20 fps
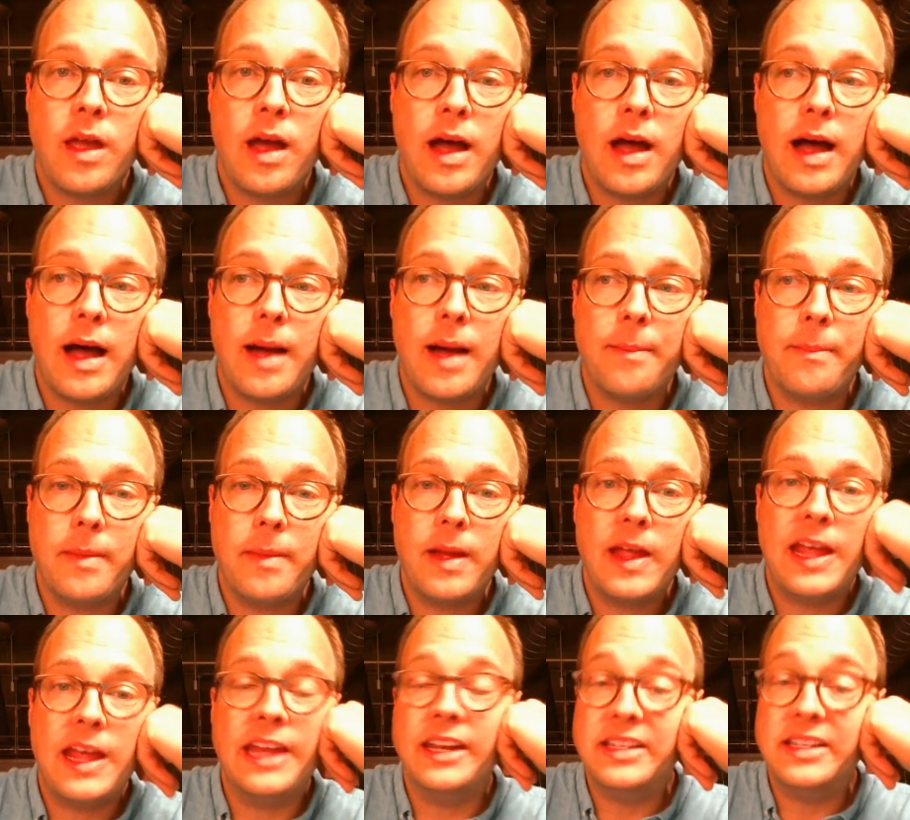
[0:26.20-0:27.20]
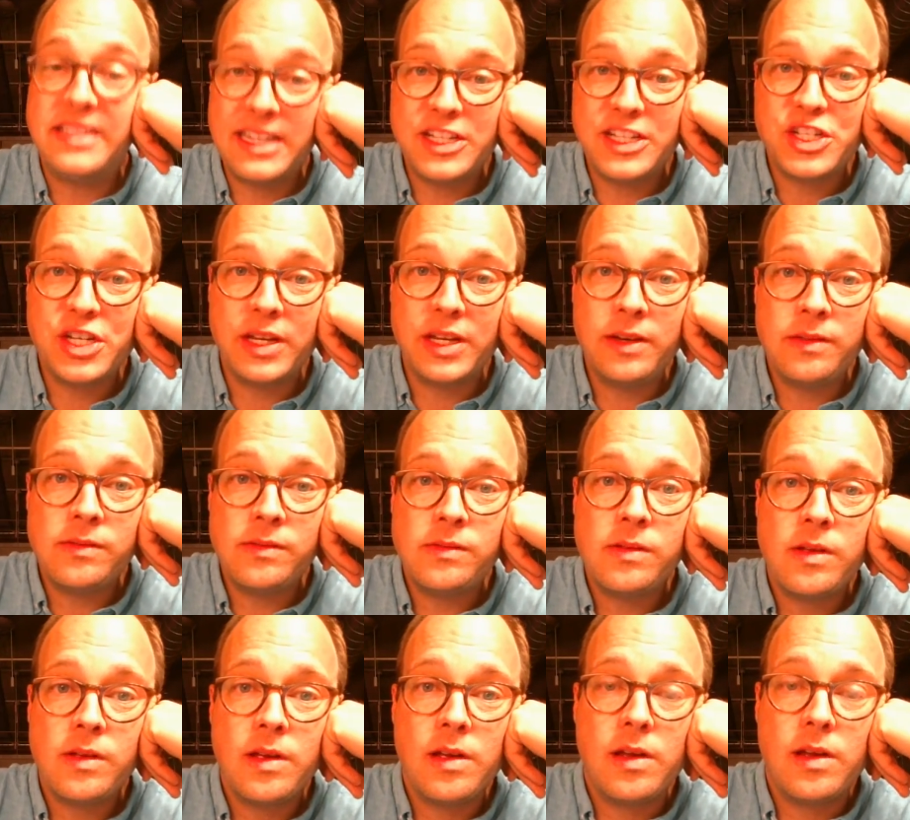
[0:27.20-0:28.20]
In addition
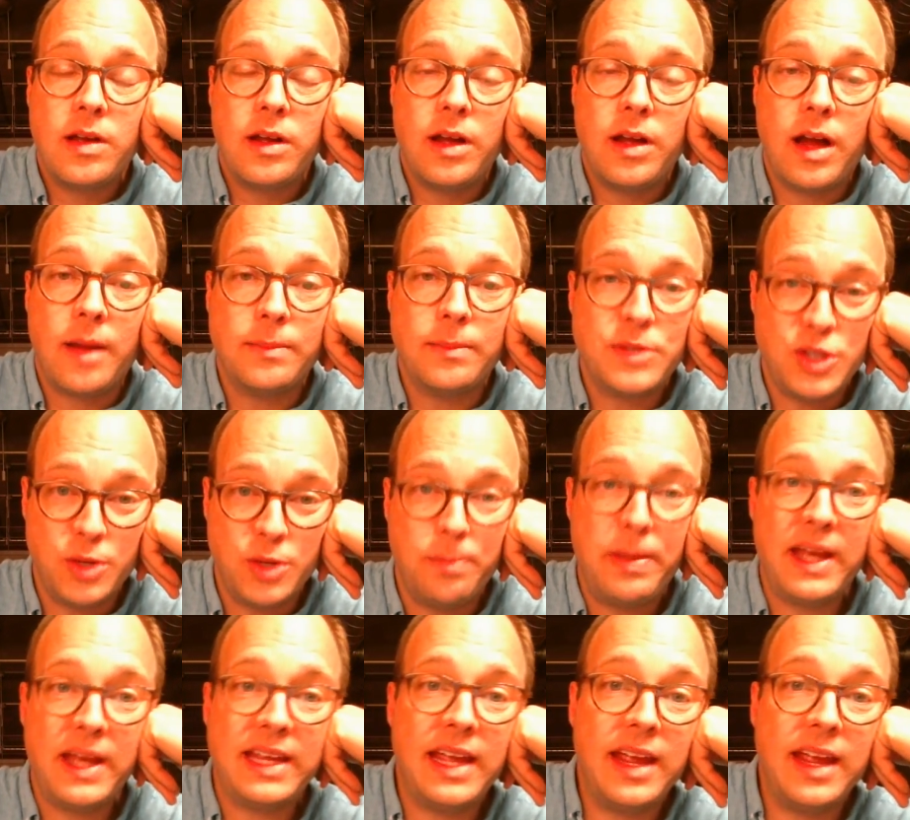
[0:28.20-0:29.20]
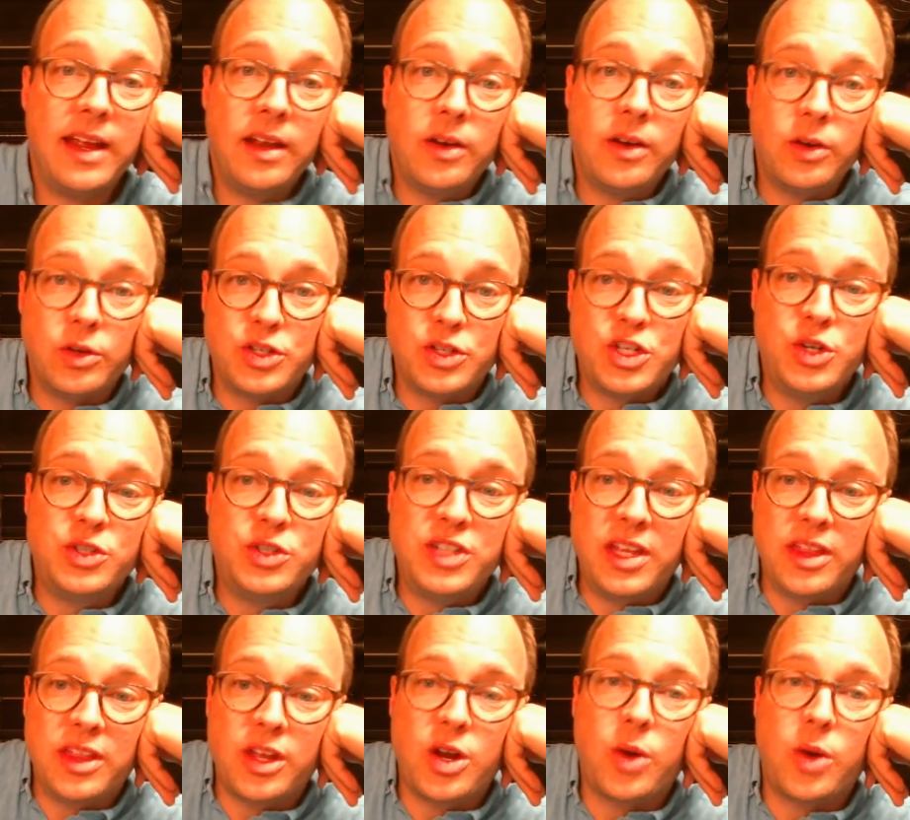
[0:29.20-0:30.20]
to picking or
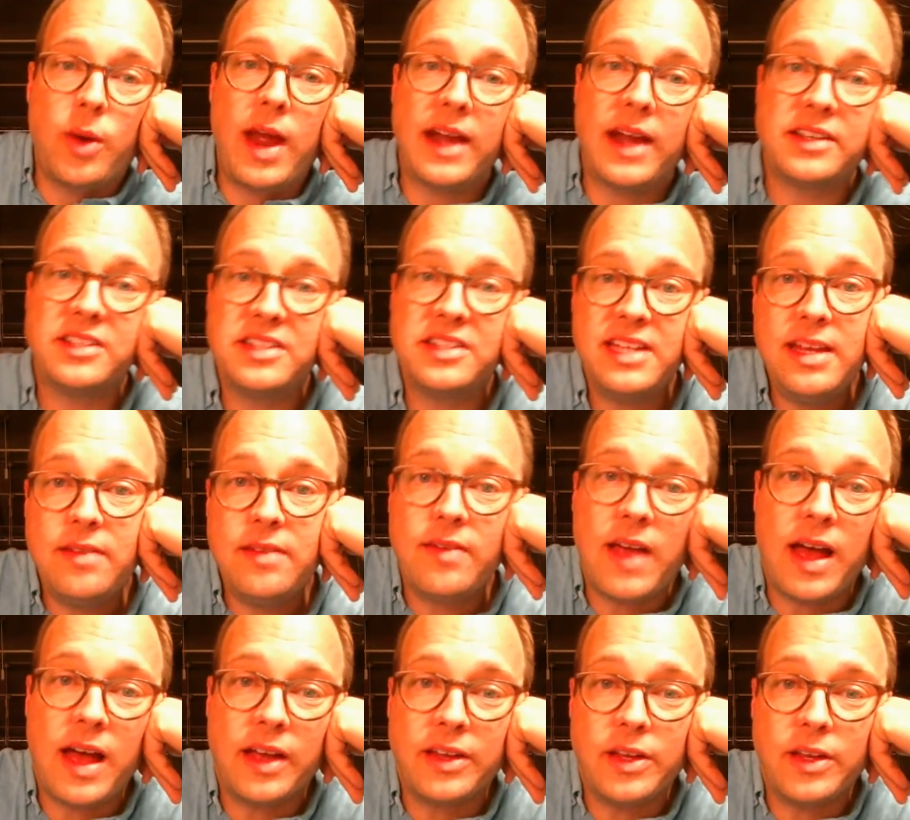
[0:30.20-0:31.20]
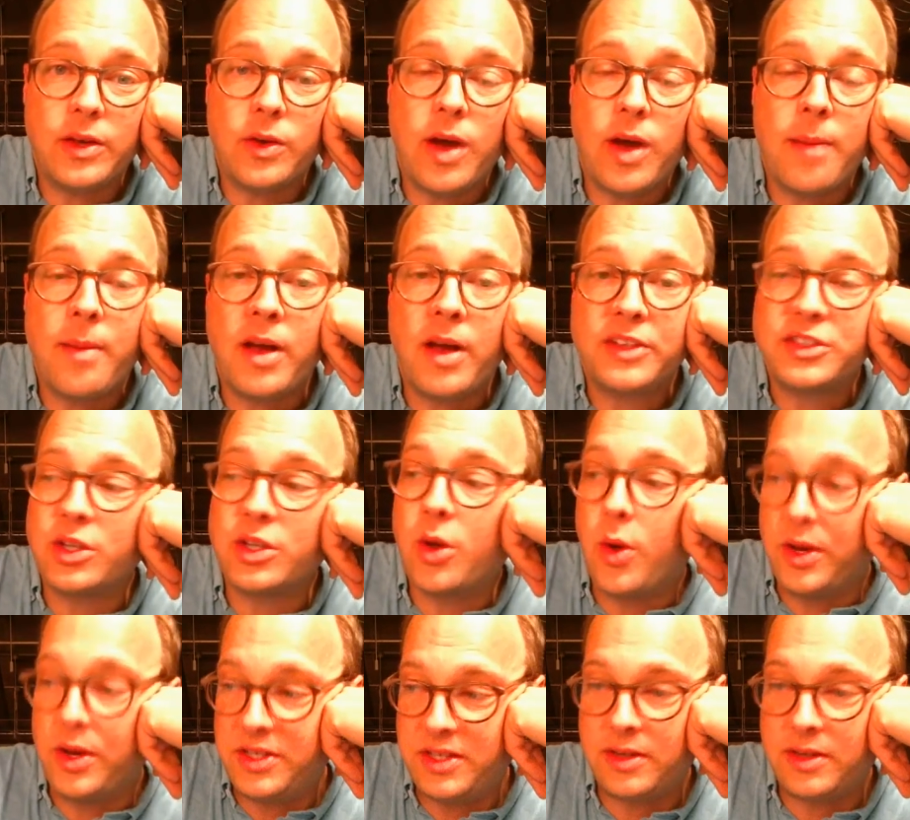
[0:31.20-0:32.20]
choosing the correct t-value, I'm also
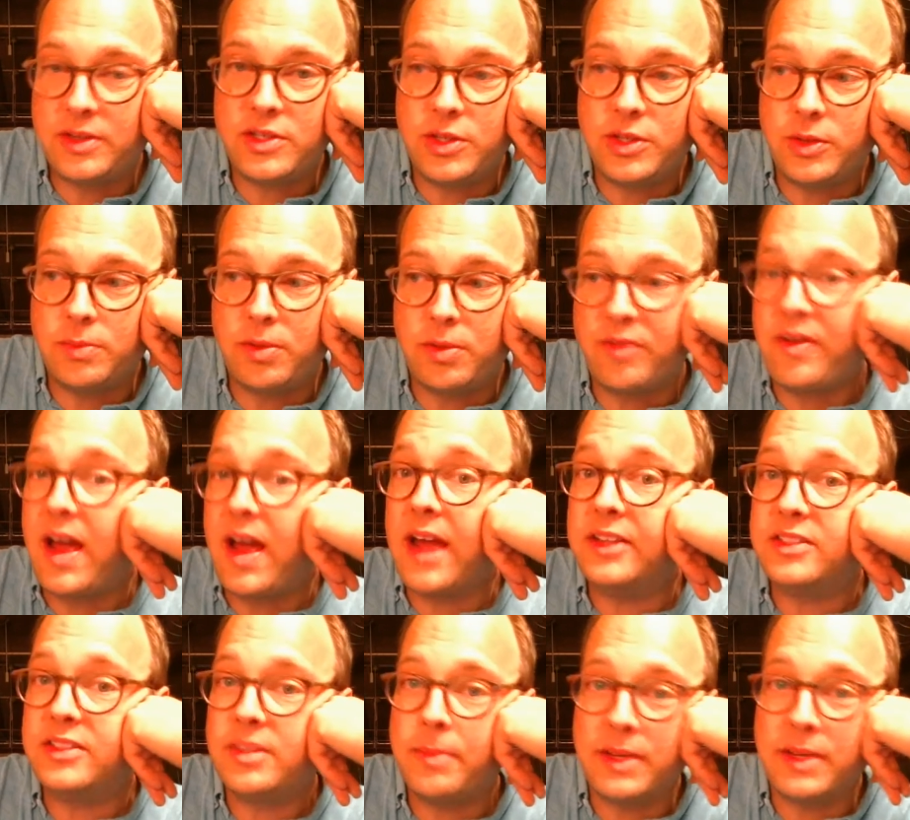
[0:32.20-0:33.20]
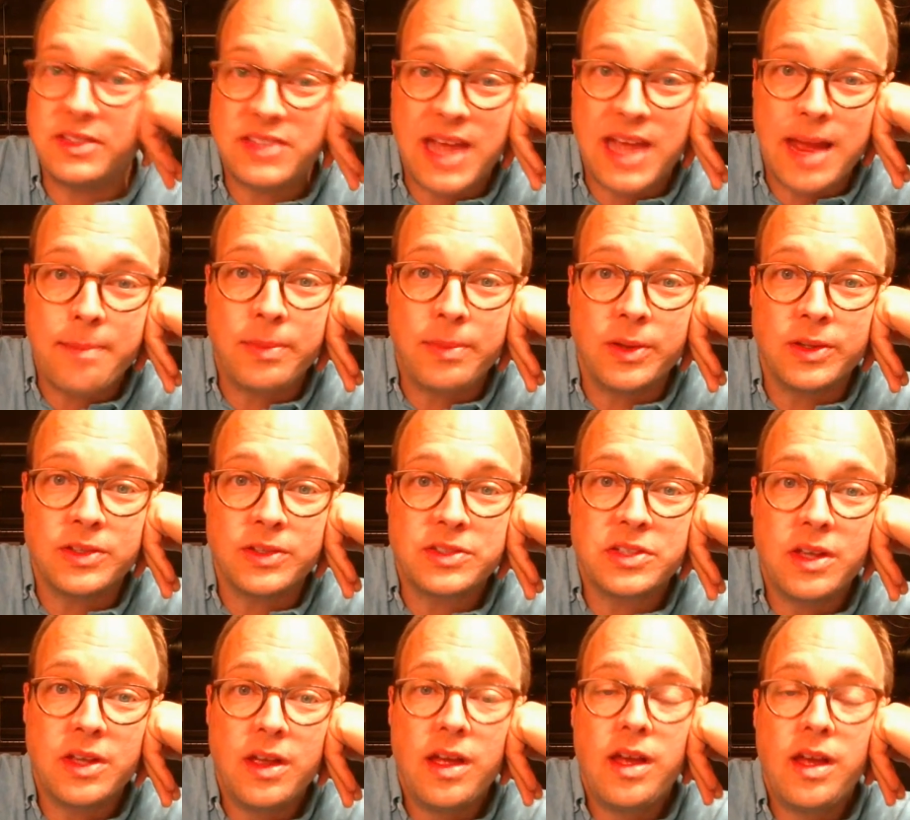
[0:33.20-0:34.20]
going to provide some
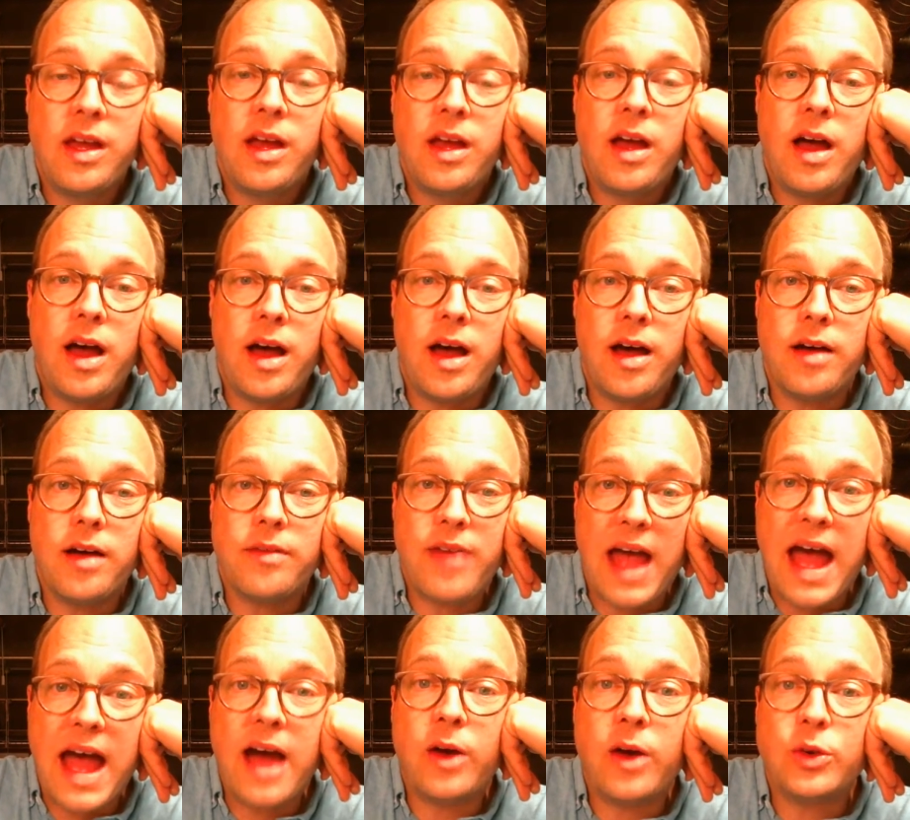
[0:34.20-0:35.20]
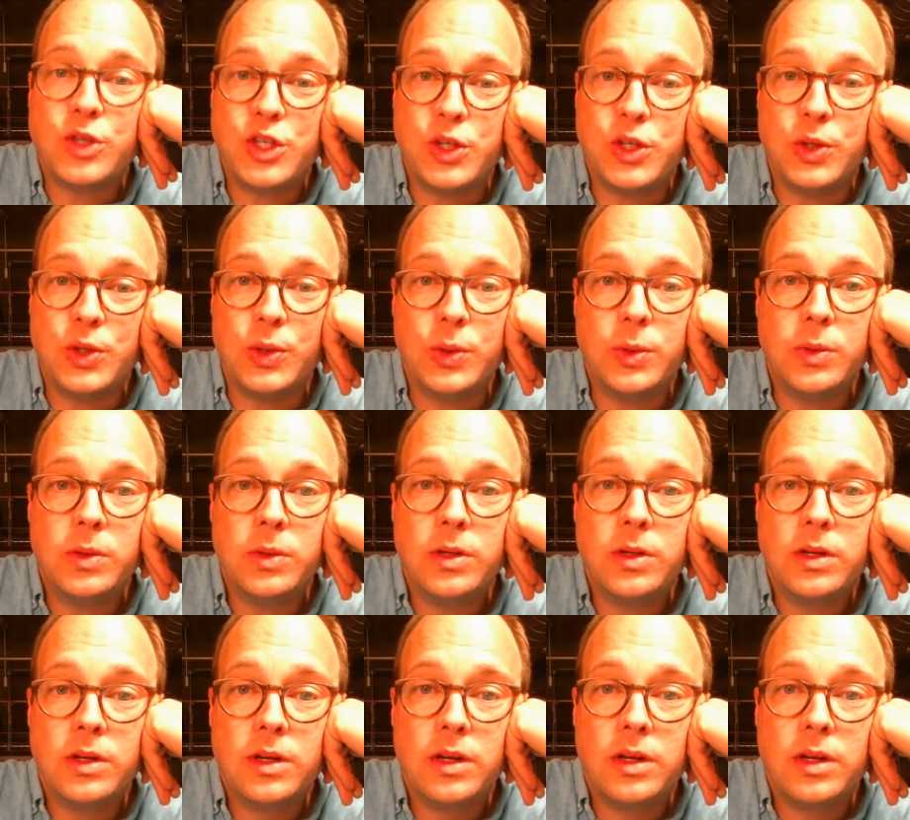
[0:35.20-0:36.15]
examples of how to